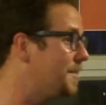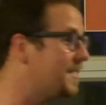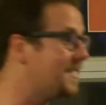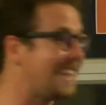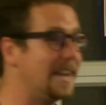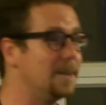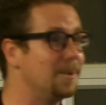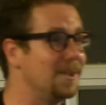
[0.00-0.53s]

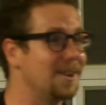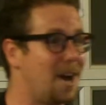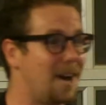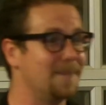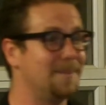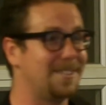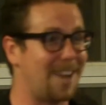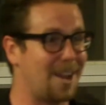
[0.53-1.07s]

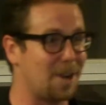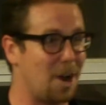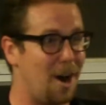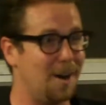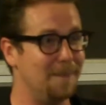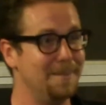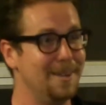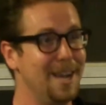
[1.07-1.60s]

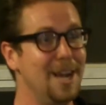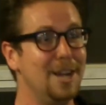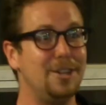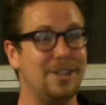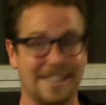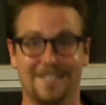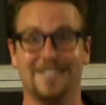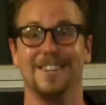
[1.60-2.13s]
sustainableeconomist.com
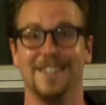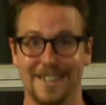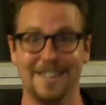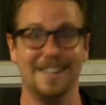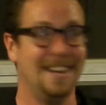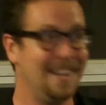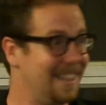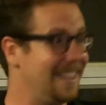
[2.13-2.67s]
just
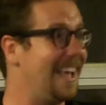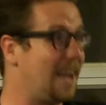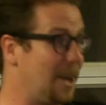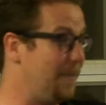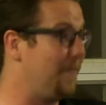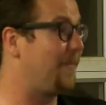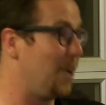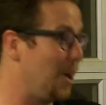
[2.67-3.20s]
to
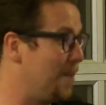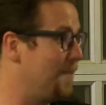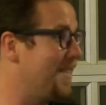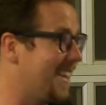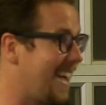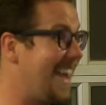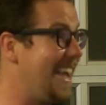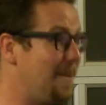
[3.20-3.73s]
confirm
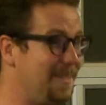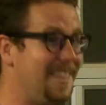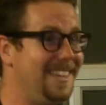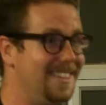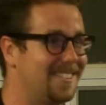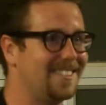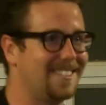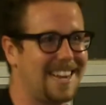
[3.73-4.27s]
that I am the
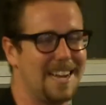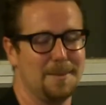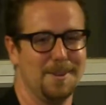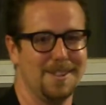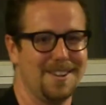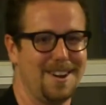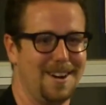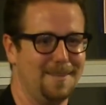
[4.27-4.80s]

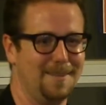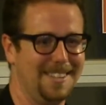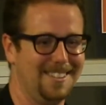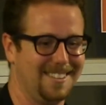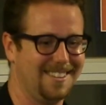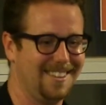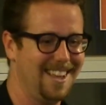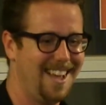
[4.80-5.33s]
Sustainable
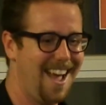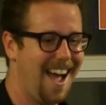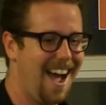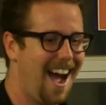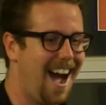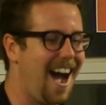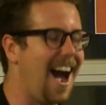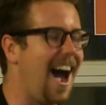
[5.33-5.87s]
Economist.
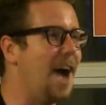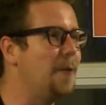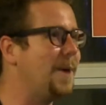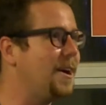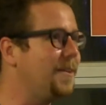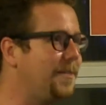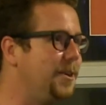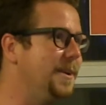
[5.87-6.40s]
I
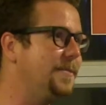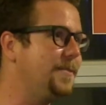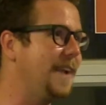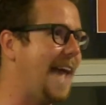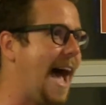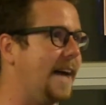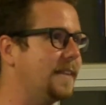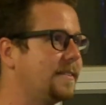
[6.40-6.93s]
wear a few different
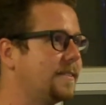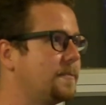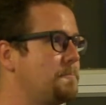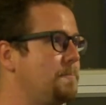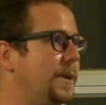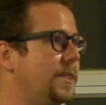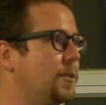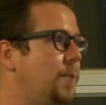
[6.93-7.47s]
hats,
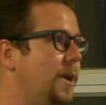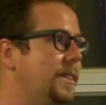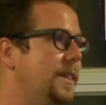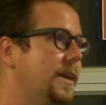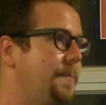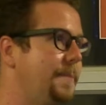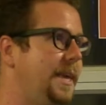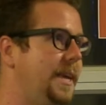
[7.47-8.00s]
but the one that
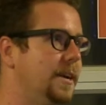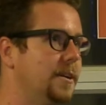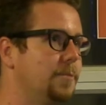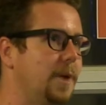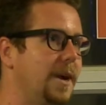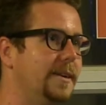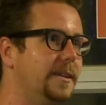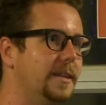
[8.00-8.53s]
I'm here
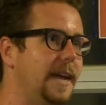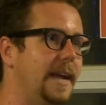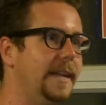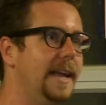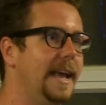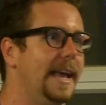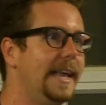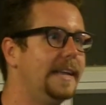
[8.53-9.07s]
wearing tonight
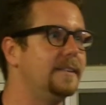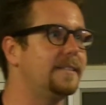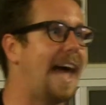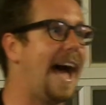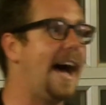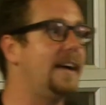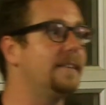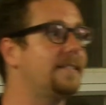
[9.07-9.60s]
is
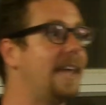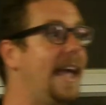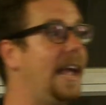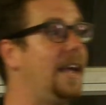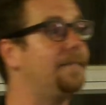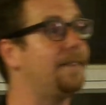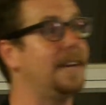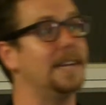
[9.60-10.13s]
as
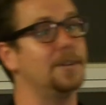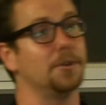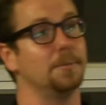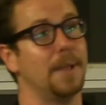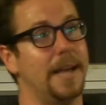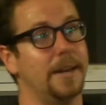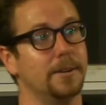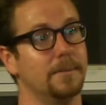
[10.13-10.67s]
a financial
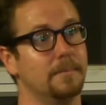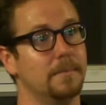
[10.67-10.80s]
planner.